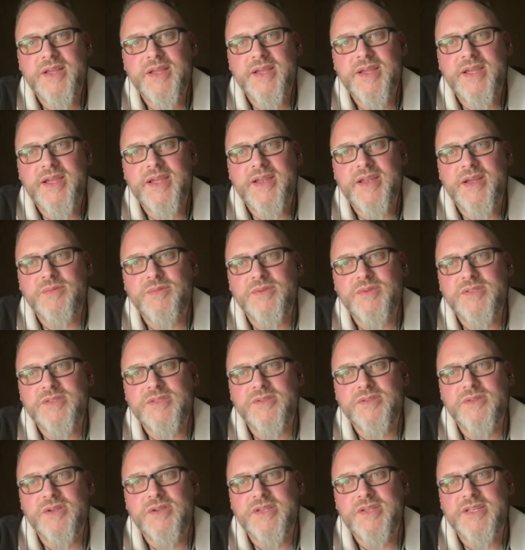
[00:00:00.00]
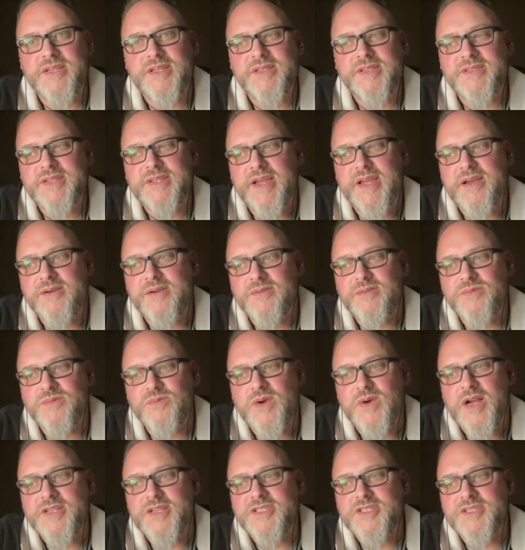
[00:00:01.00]
and I was looking down,
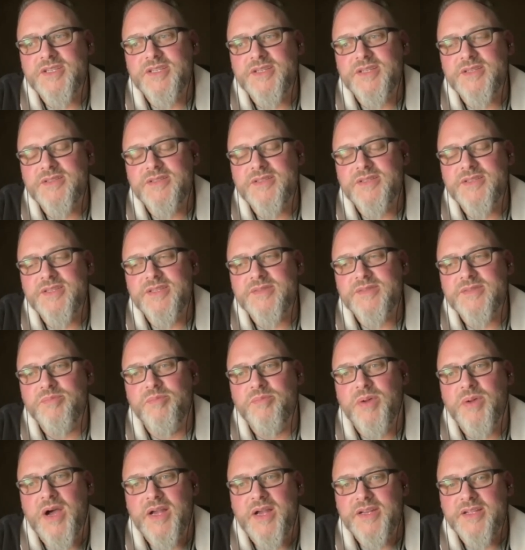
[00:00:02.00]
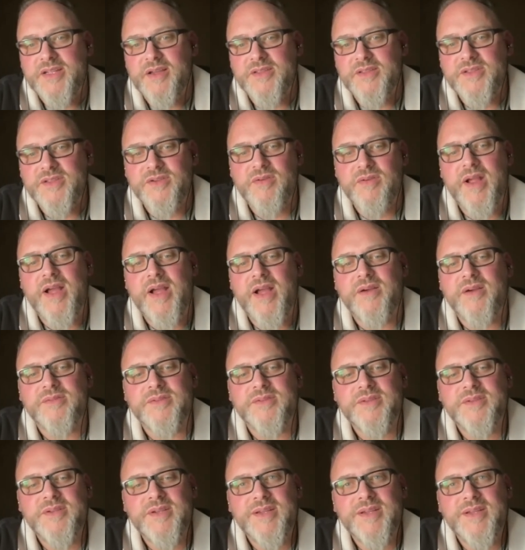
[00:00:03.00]
watching this body on the ground.
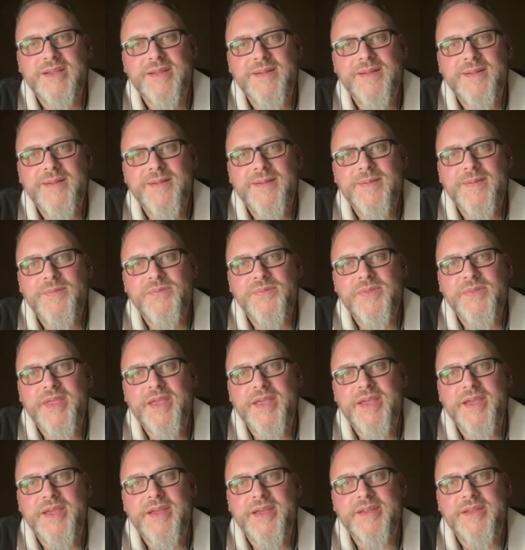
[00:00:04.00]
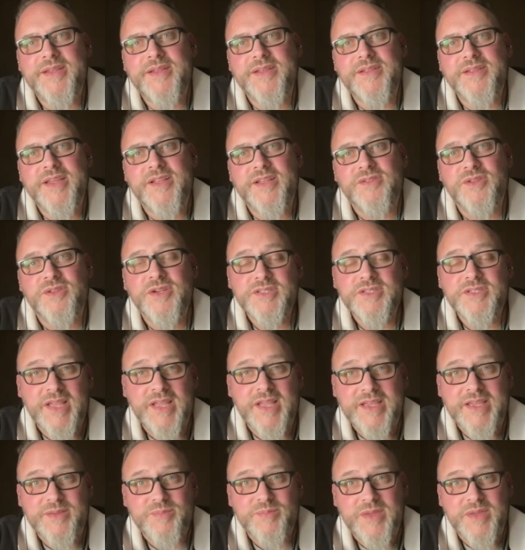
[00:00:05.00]
And it looked
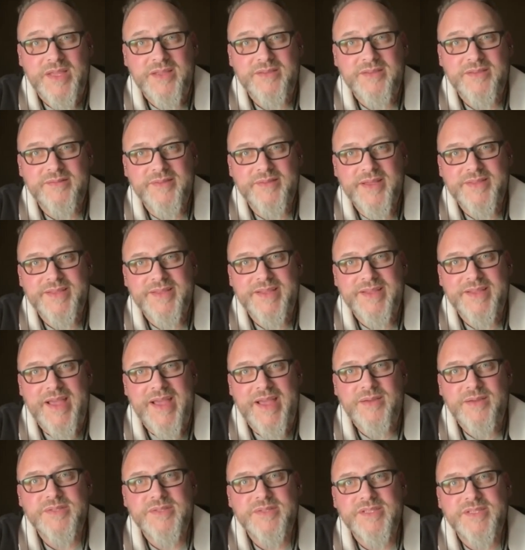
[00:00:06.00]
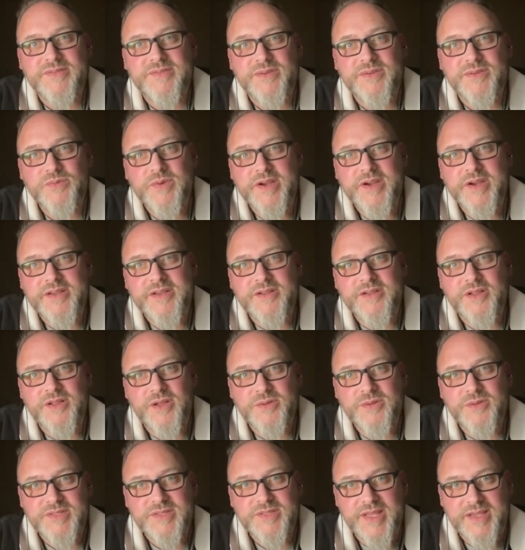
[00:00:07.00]
like me, and the guy was even wearing
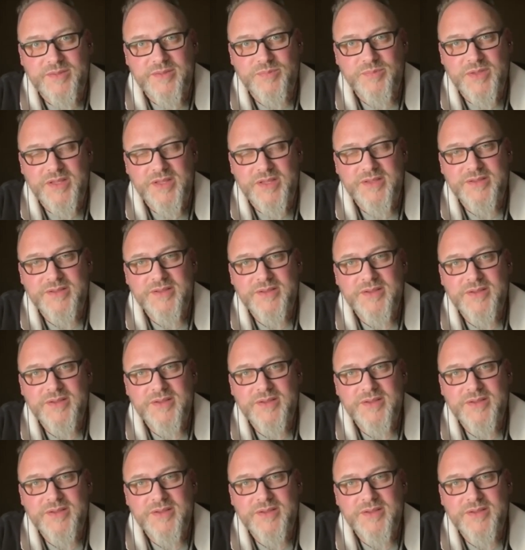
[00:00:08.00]
clothes like me.